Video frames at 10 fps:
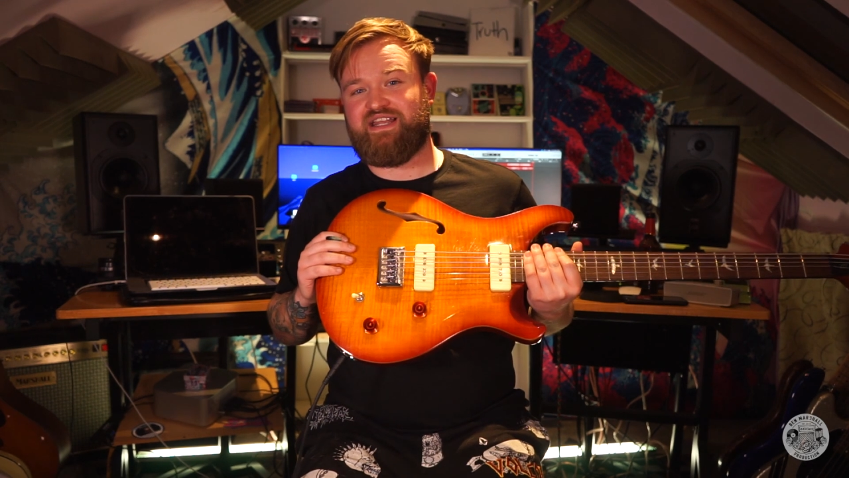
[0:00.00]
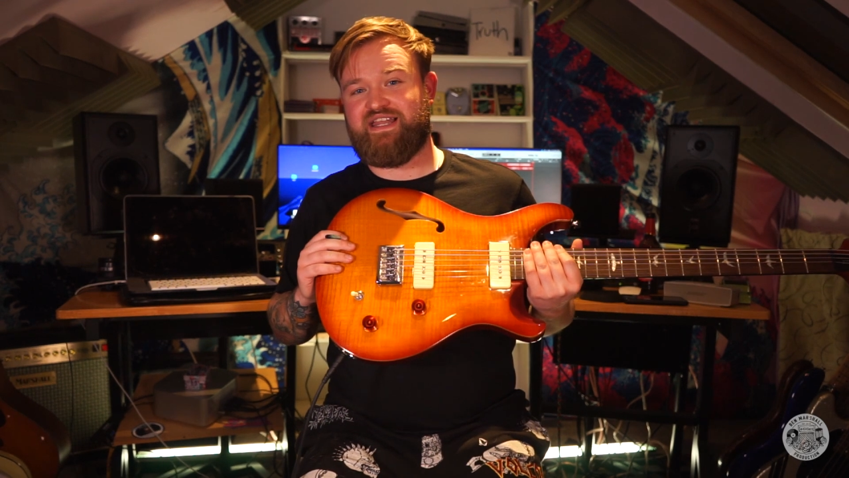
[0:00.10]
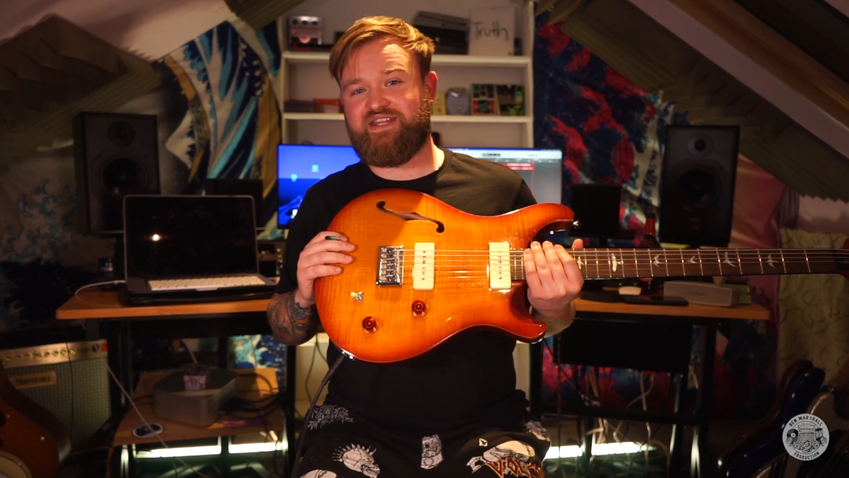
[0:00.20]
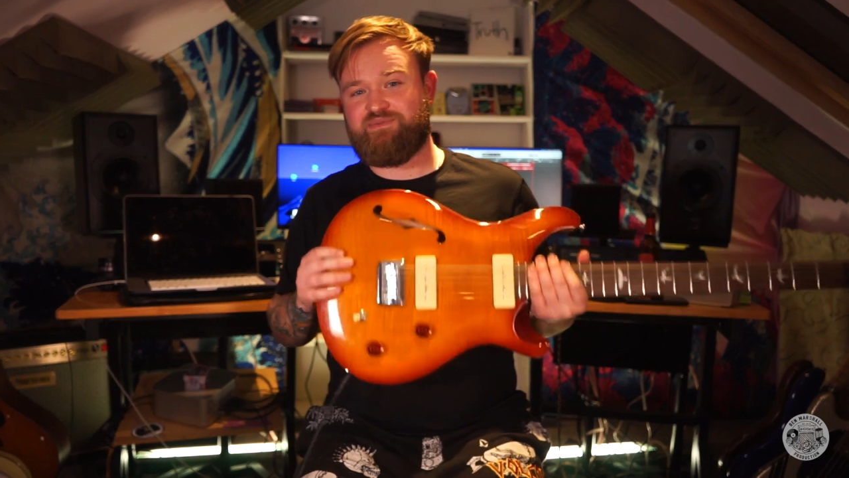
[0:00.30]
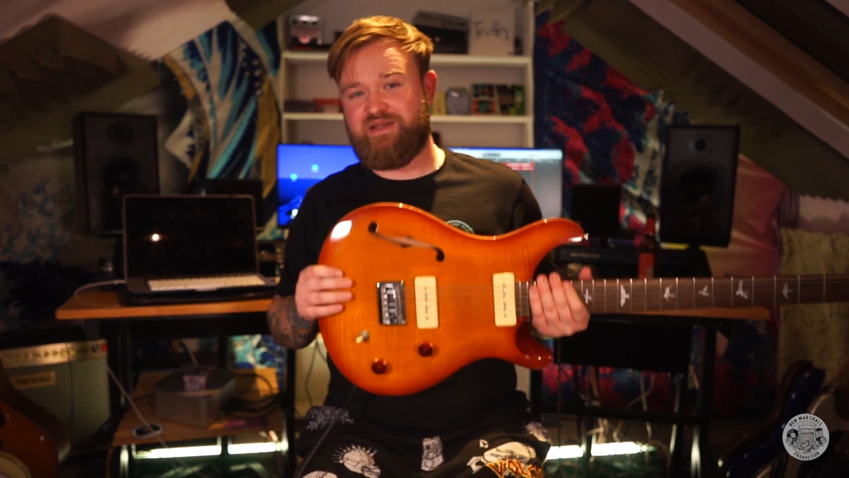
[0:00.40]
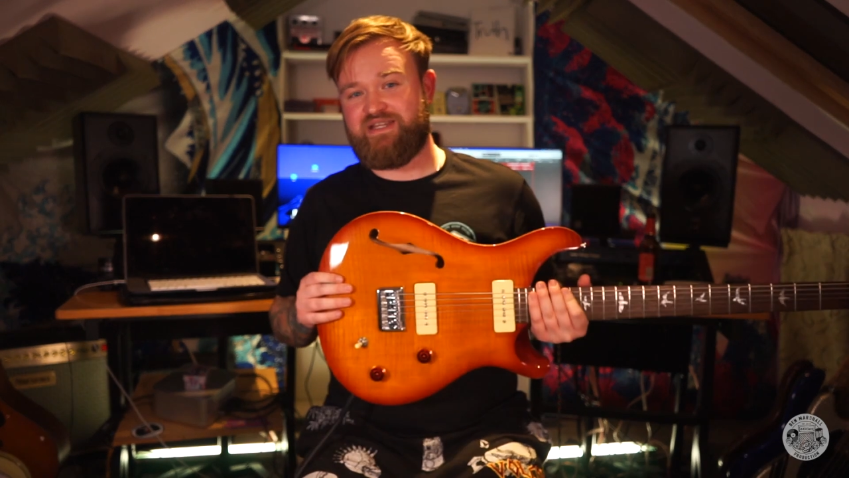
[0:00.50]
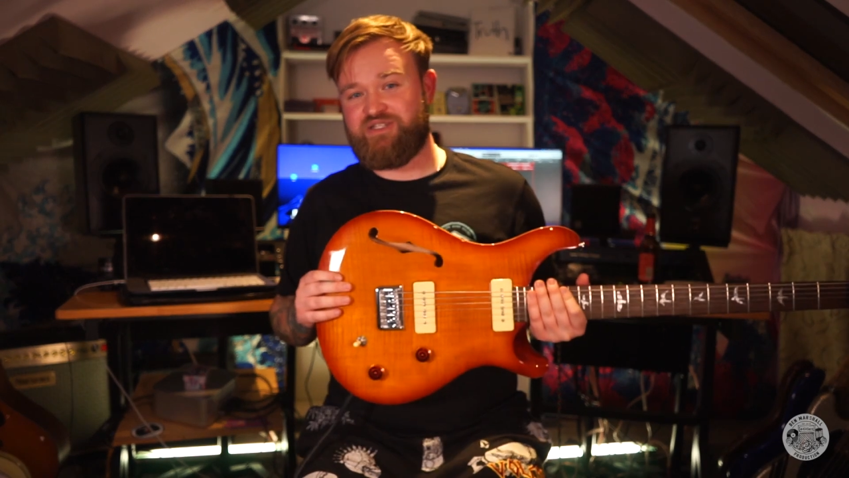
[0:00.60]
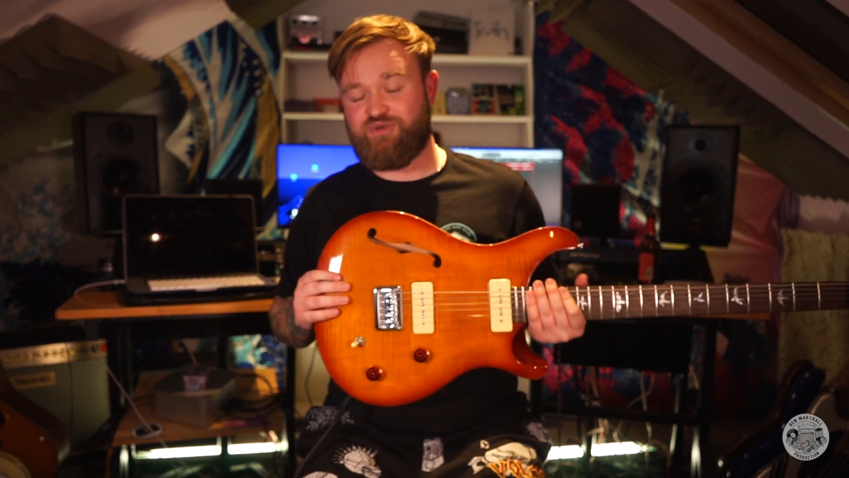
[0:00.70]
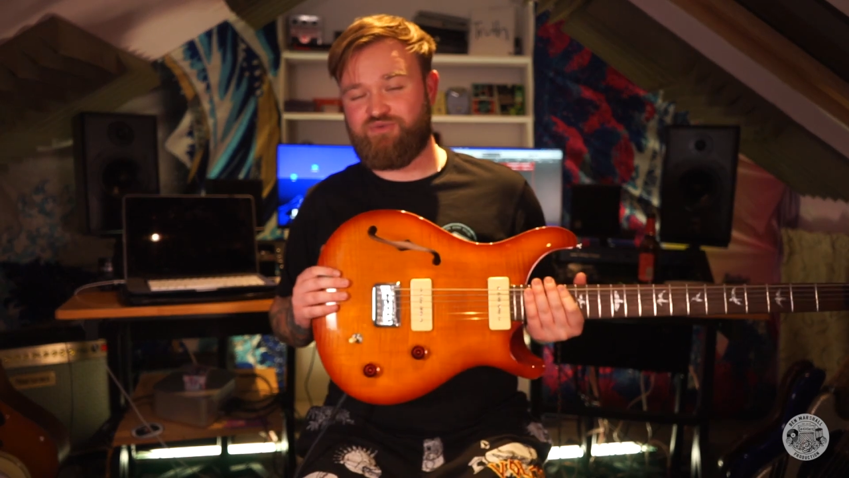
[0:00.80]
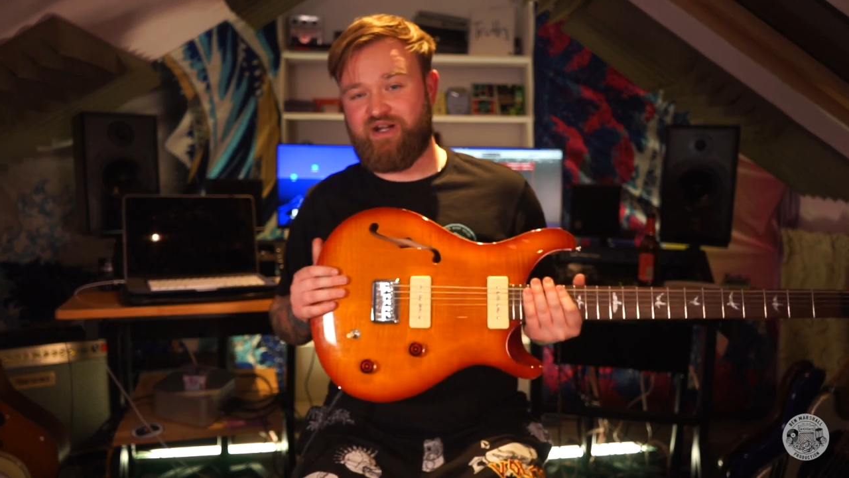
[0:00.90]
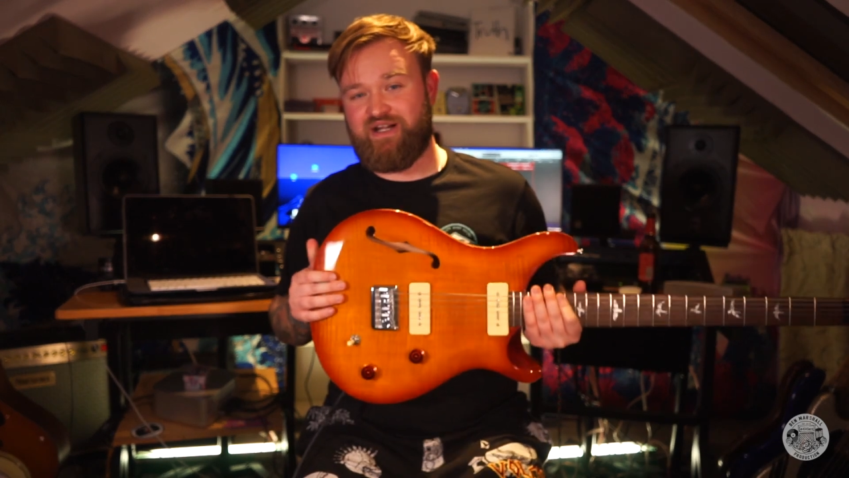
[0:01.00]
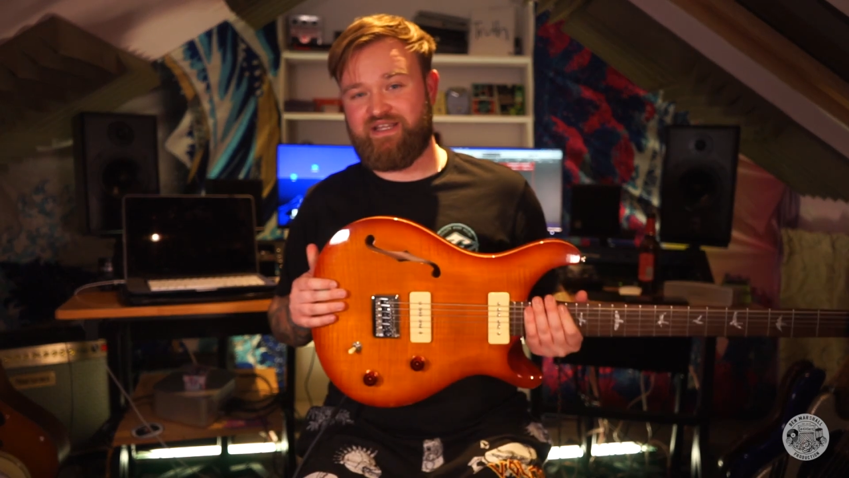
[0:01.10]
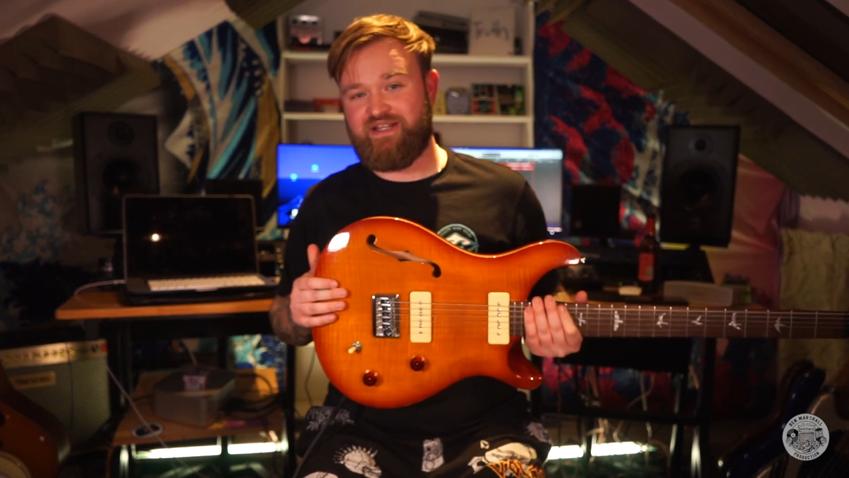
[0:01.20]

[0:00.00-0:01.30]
led me to write